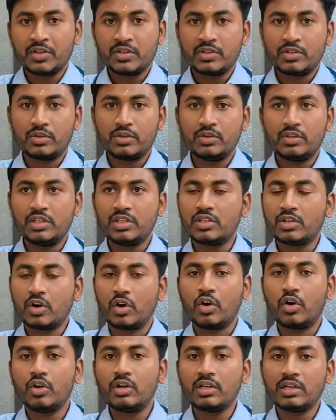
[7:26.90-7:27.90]
So this
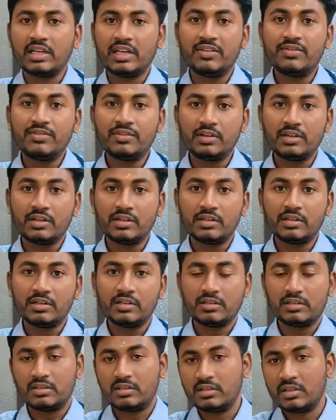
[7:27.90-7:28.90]
all left
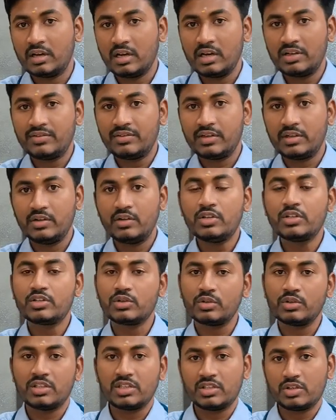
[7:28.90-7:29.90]
heart failure.
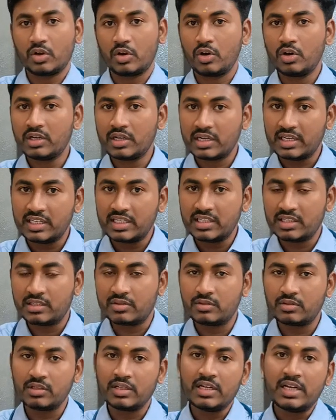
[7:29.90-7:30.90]
So these all
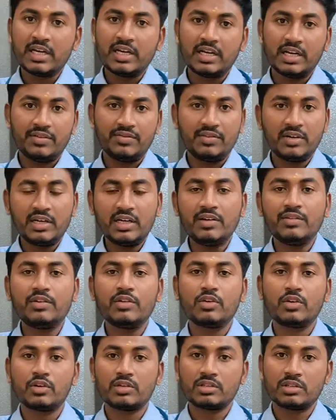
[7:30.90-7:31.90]
conditions definitely
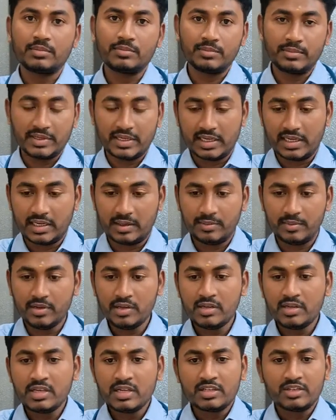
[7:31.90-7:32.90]
will cause some pedal
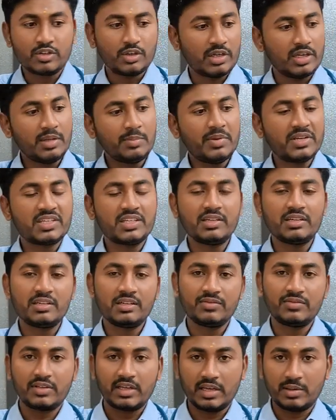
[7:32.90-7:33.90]
edema. So any patient
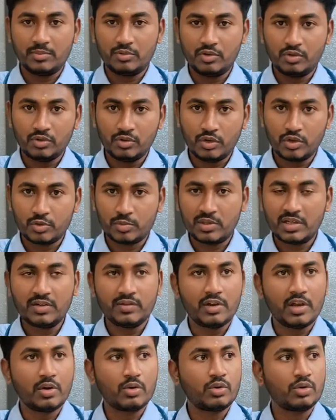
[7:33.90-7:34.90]
if came to hospital,
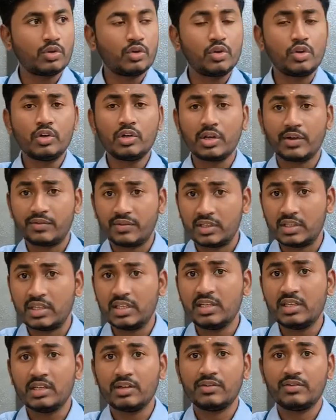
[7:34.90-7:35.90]
we have to rule out
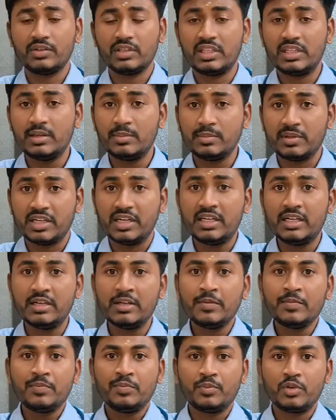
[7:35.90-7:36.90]
everything within a minute,
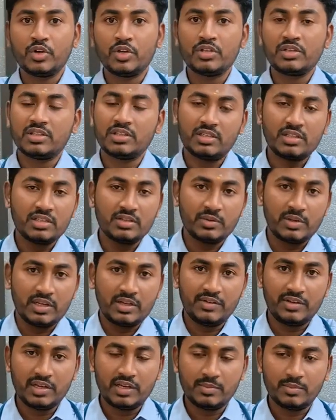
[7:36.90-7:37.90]
because this is
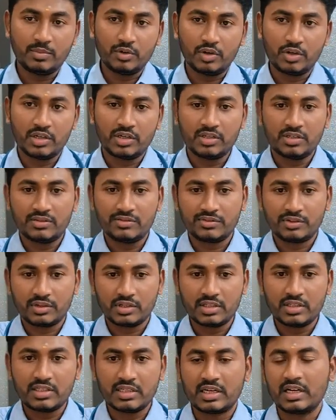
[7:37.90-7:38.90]
very, very important for
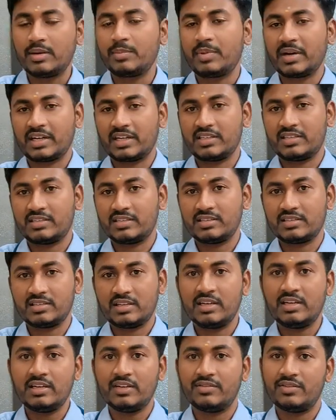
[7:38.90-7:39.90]
the general practitioners
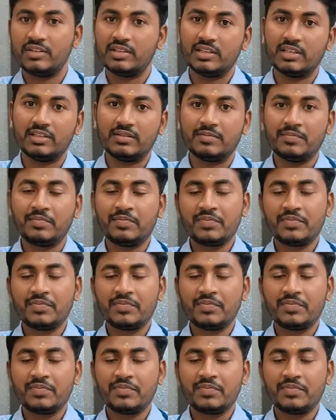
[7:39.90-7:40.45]
and everything.